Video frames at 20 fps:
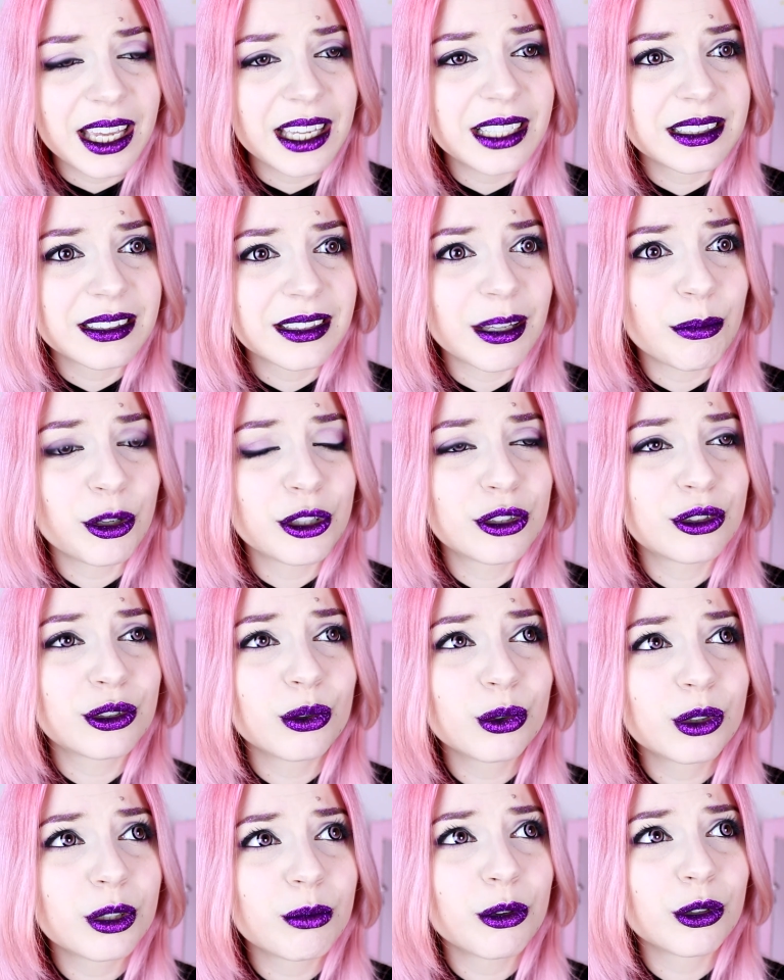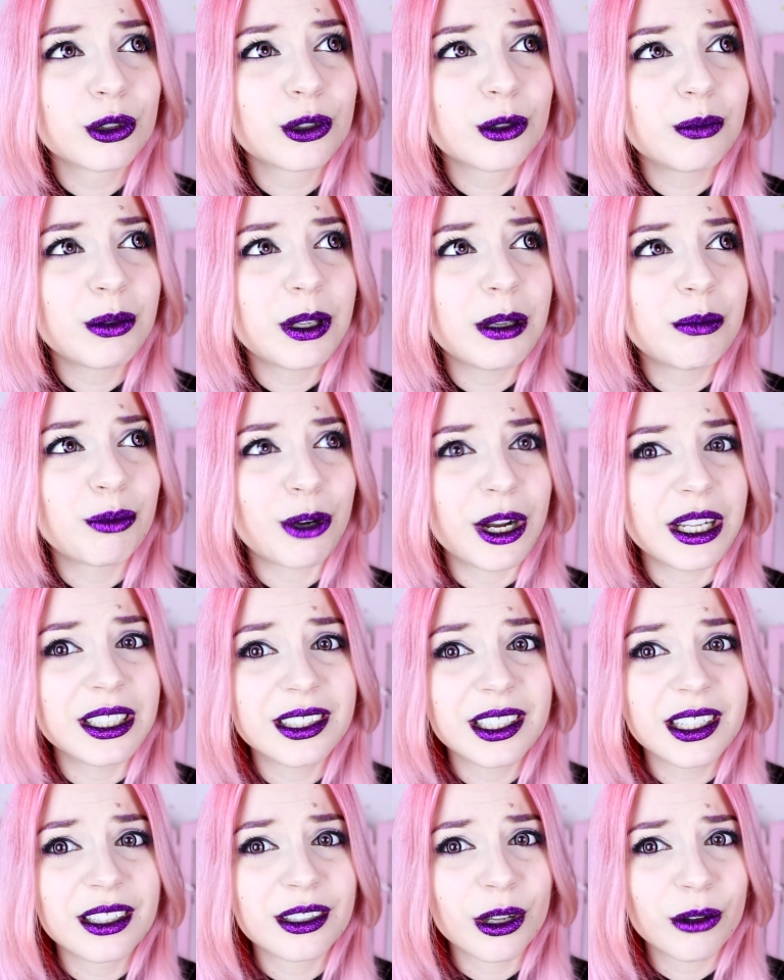is someone suitable to be
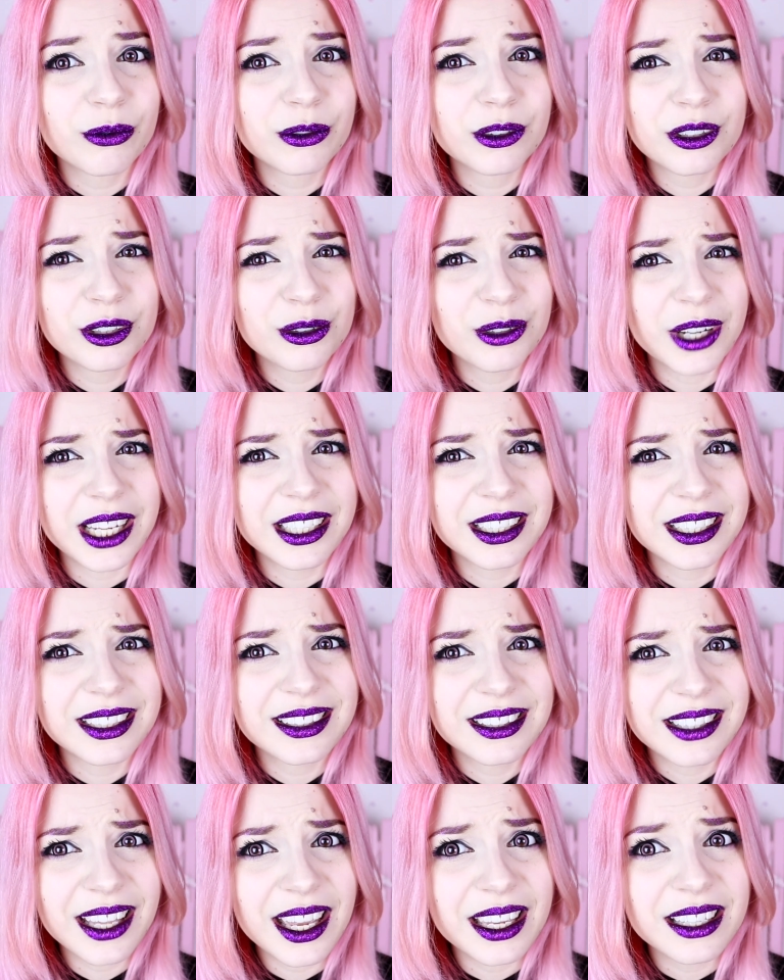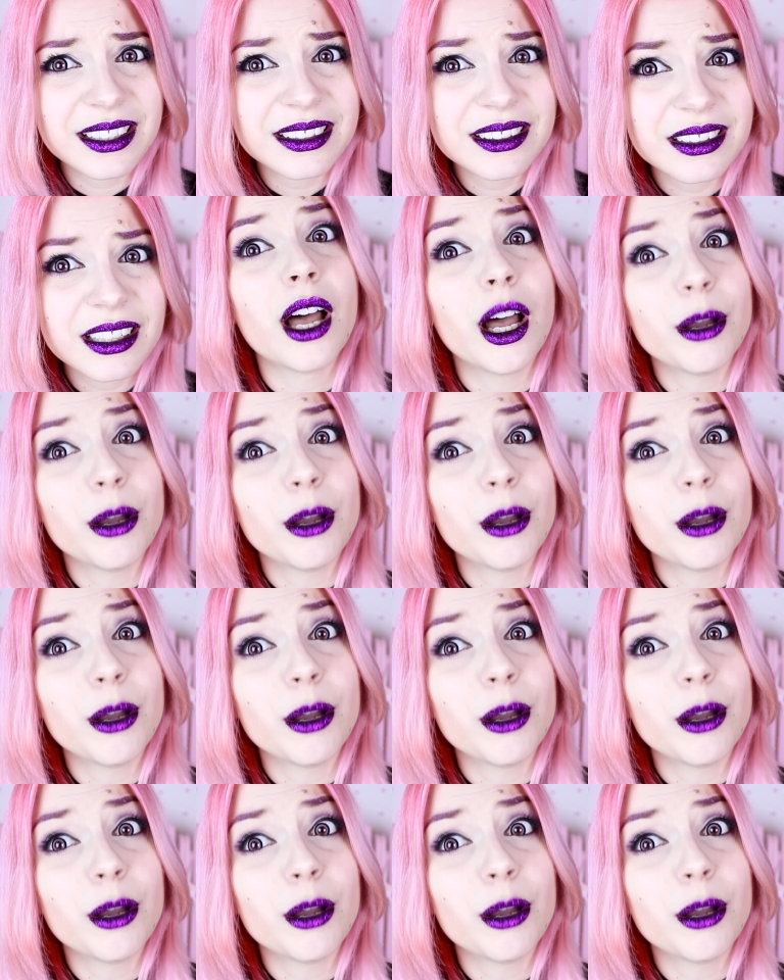president of the United States.